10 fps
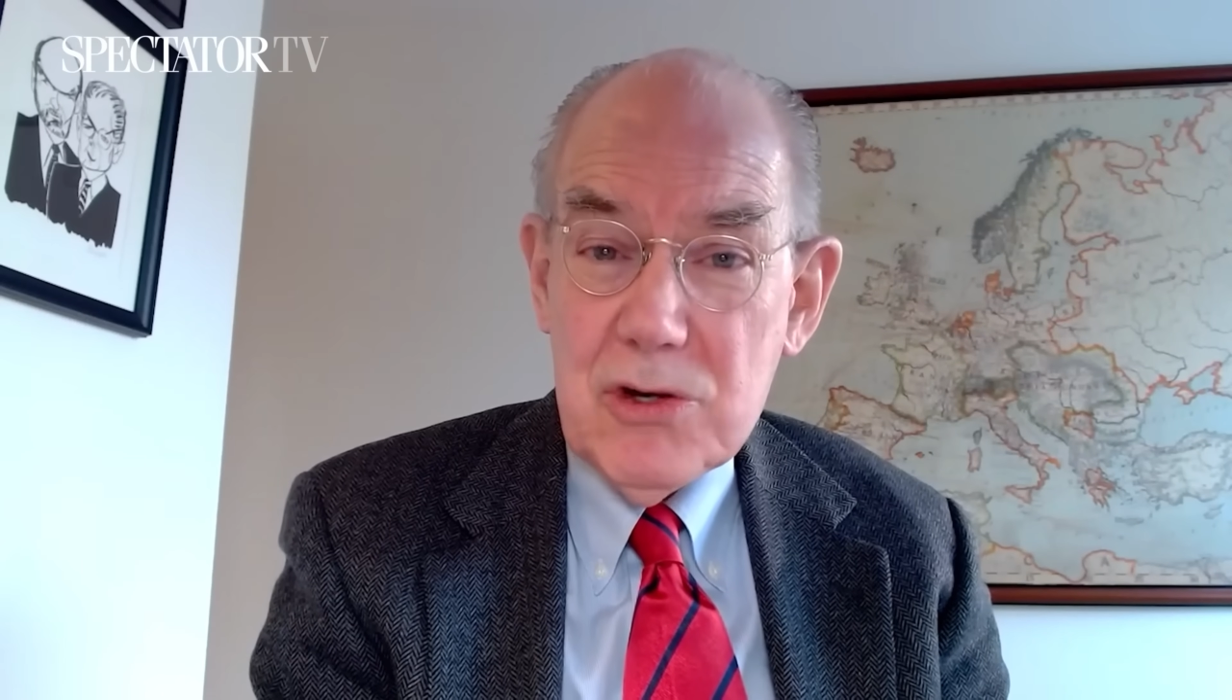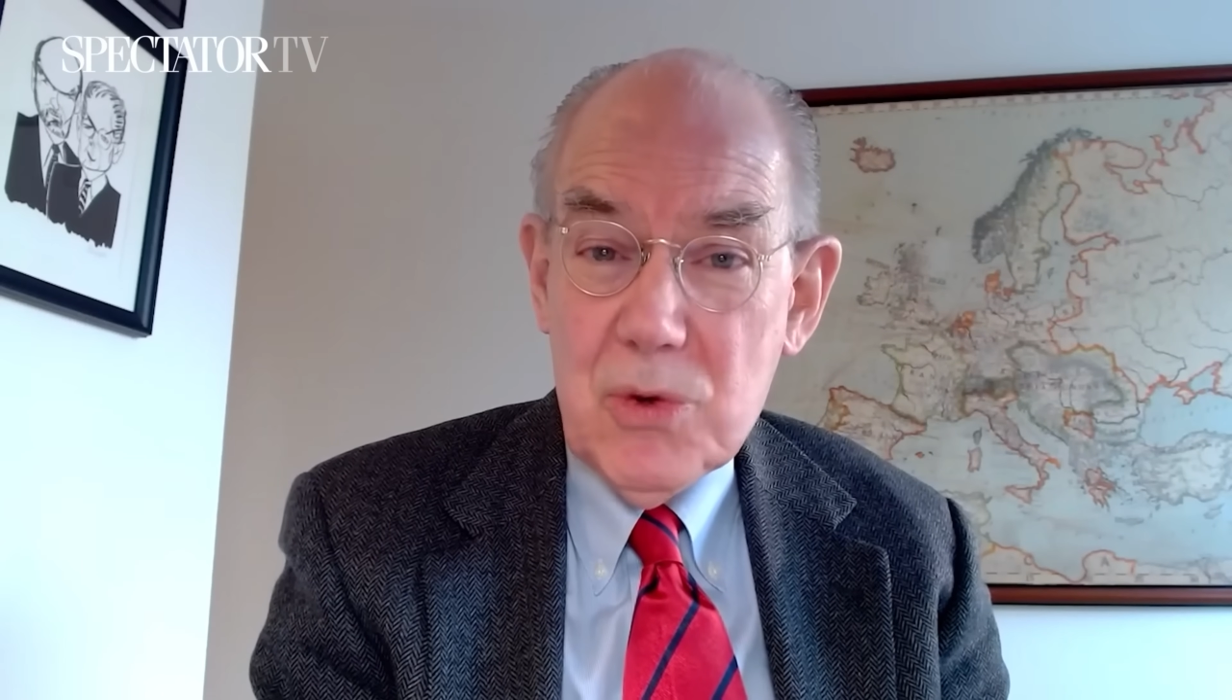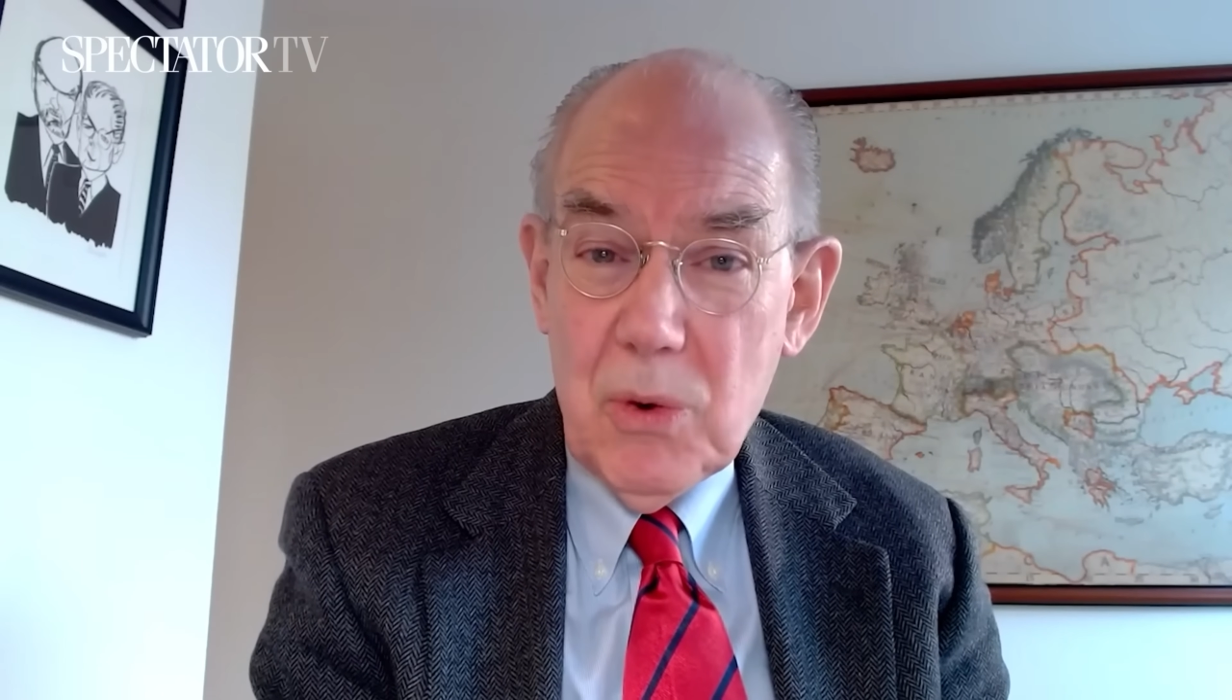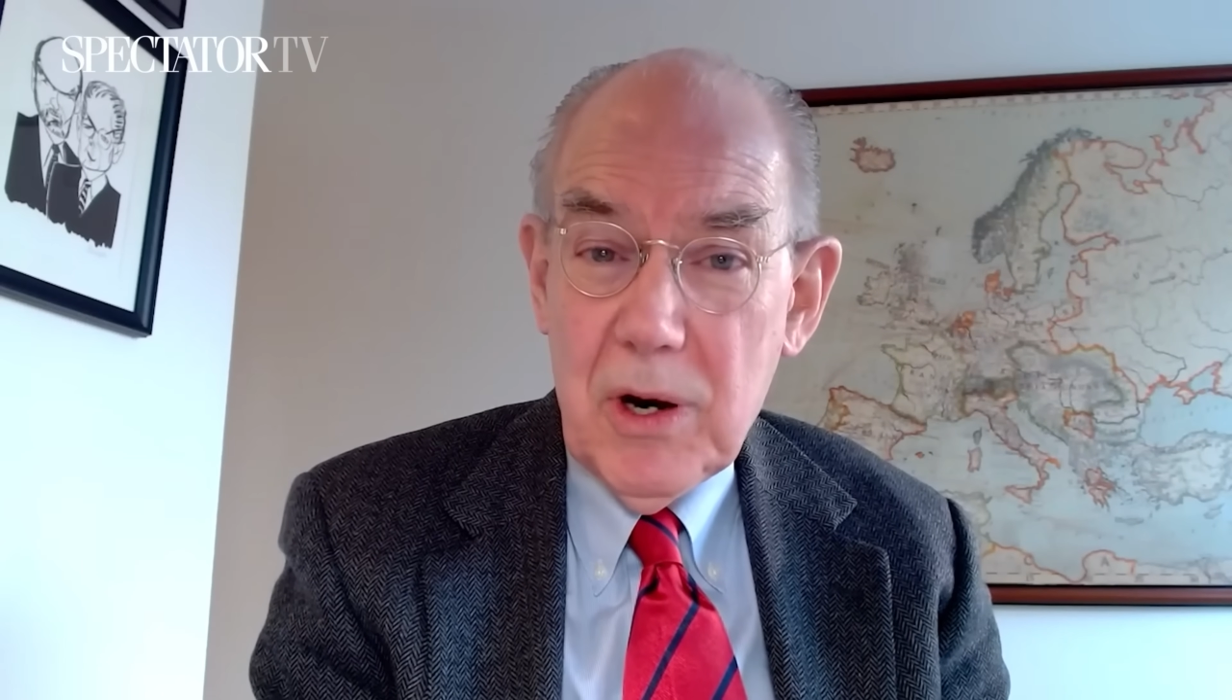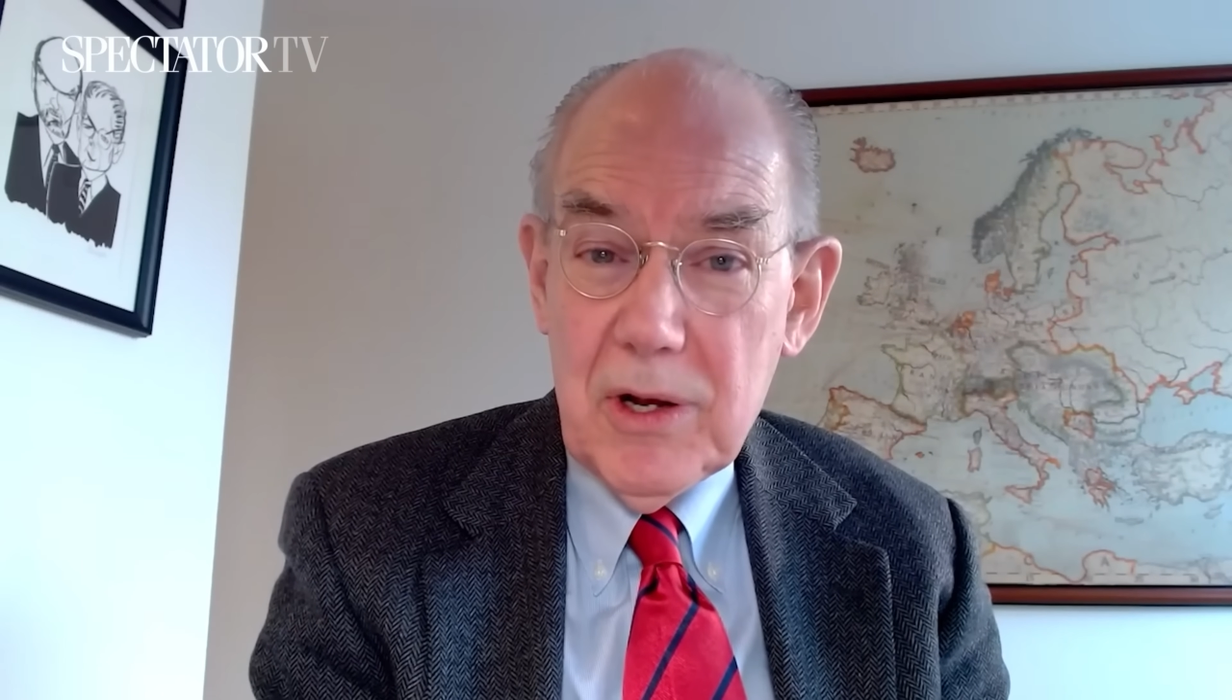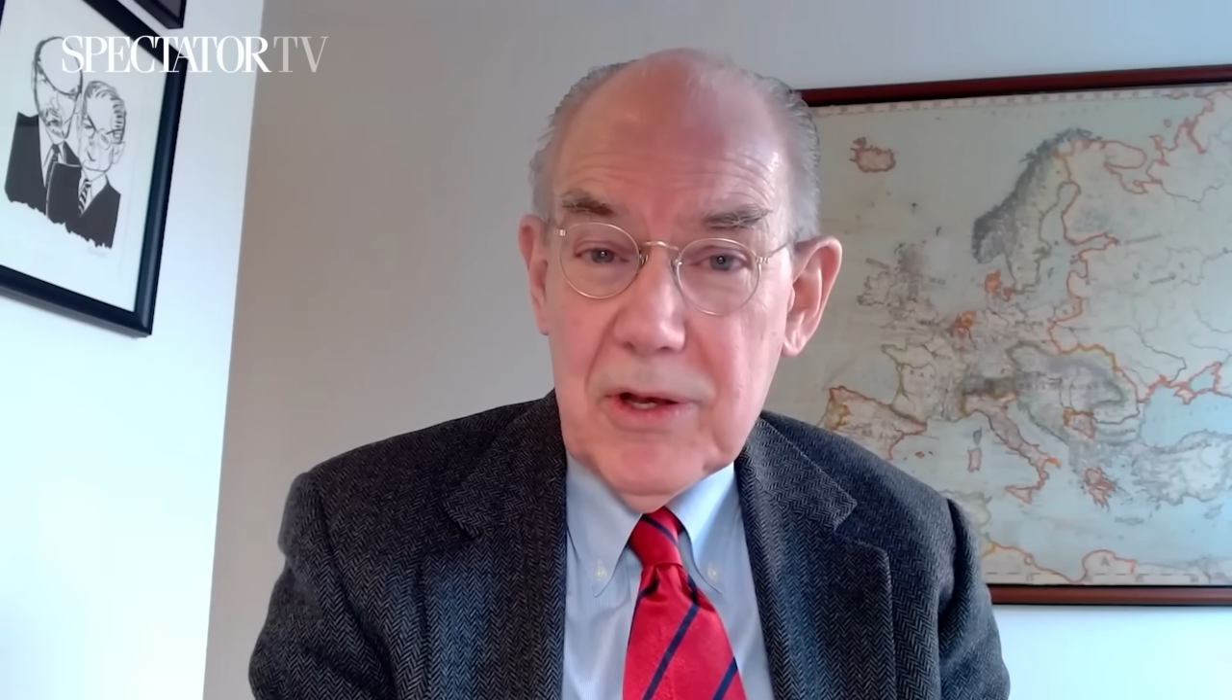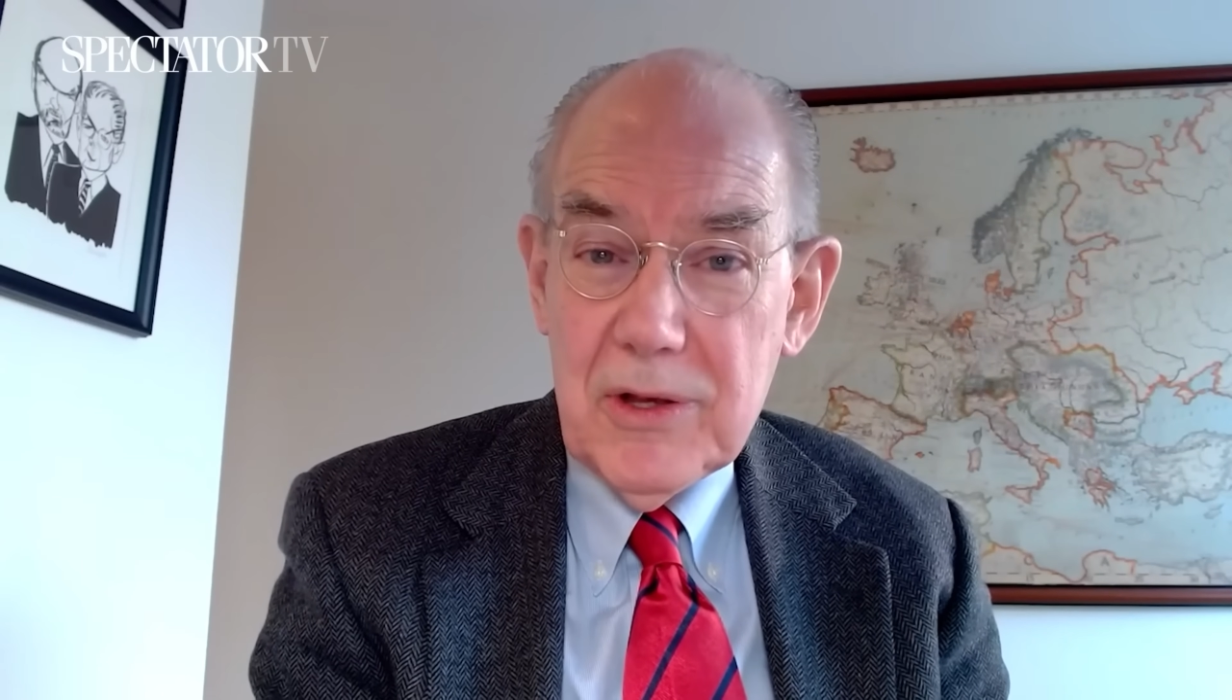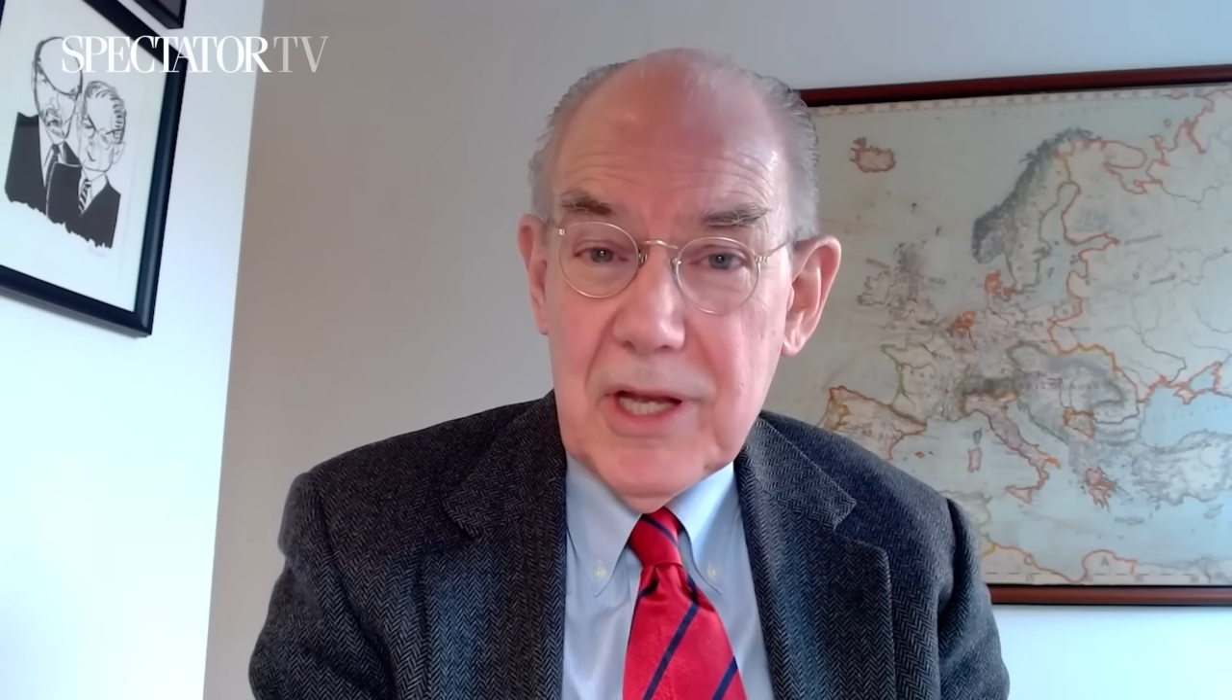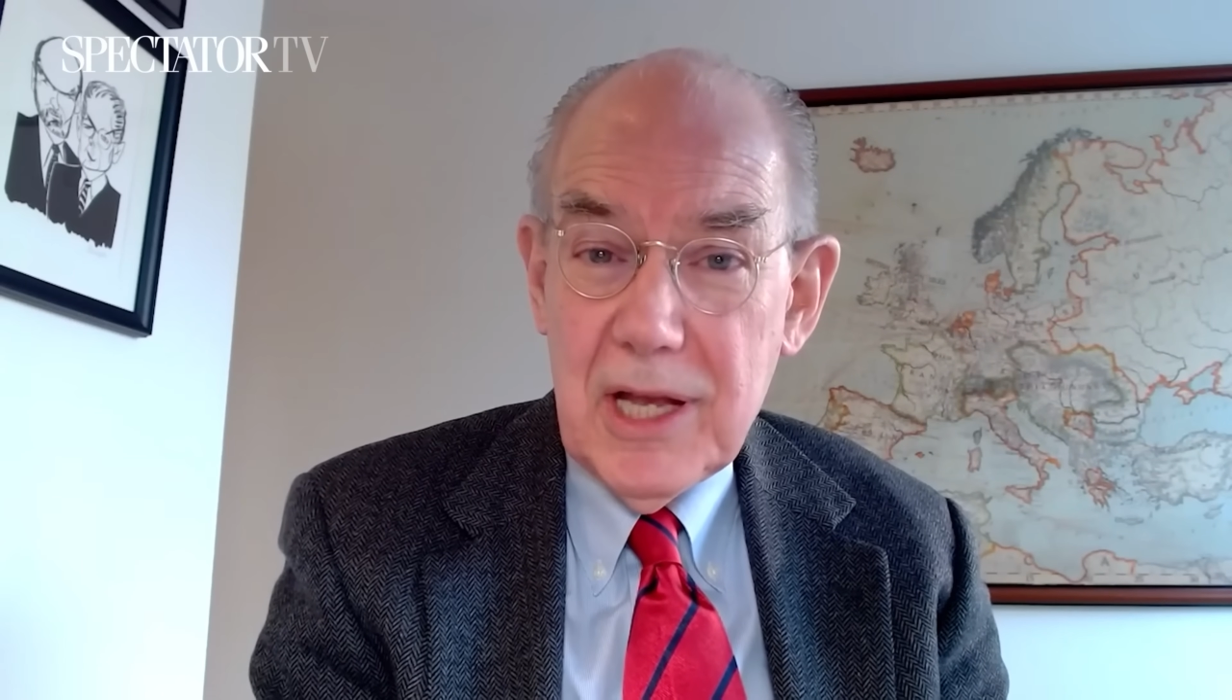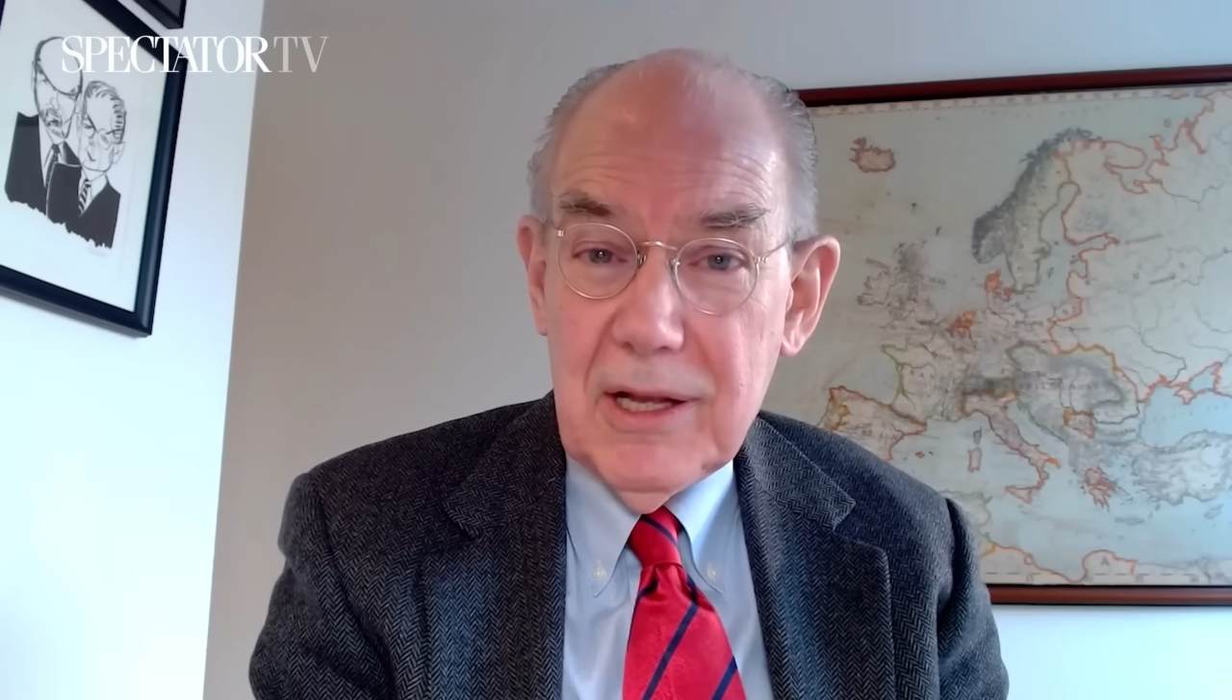sure
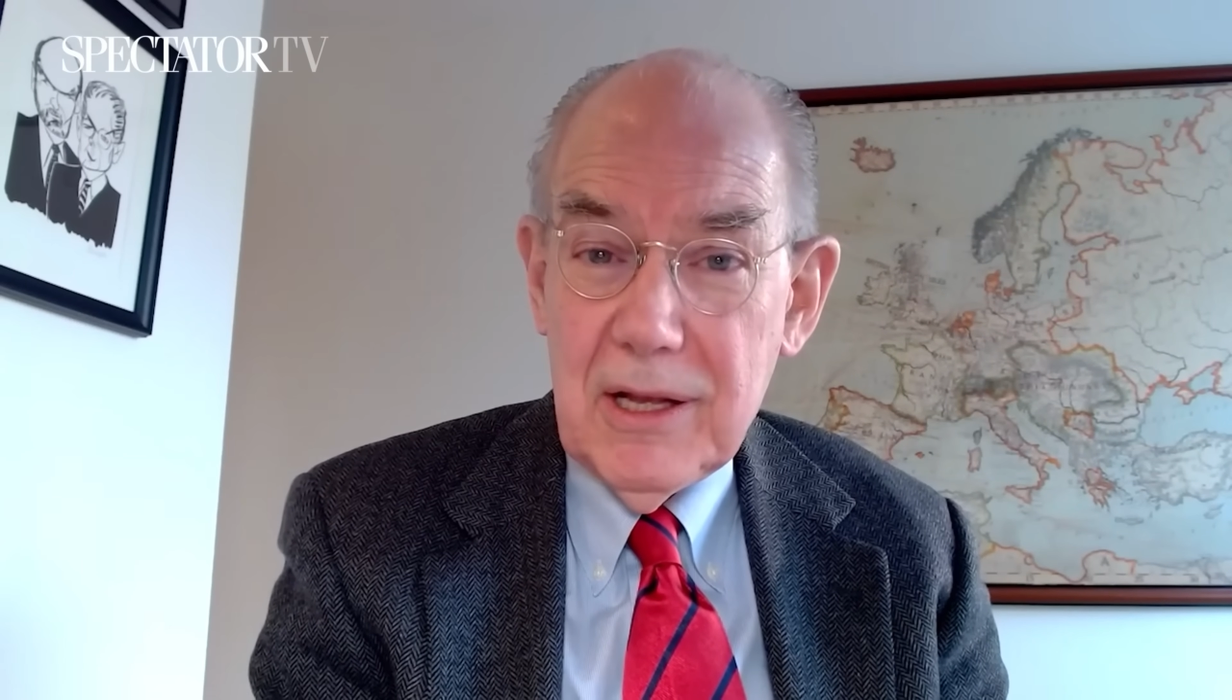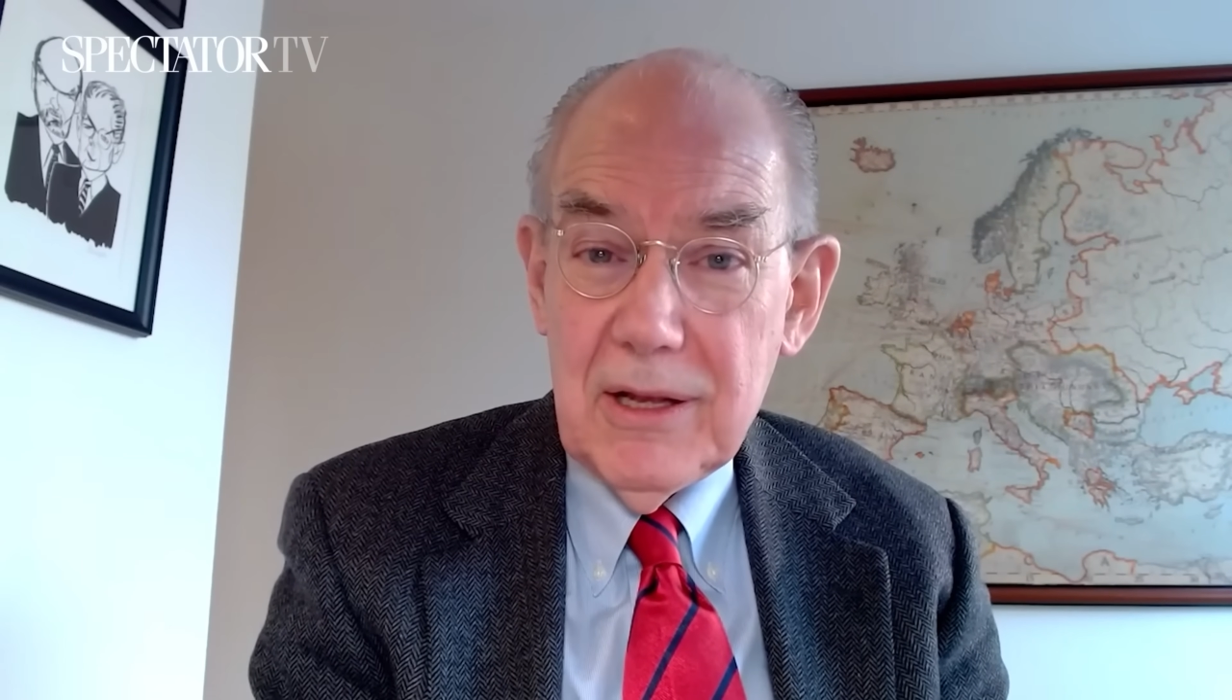that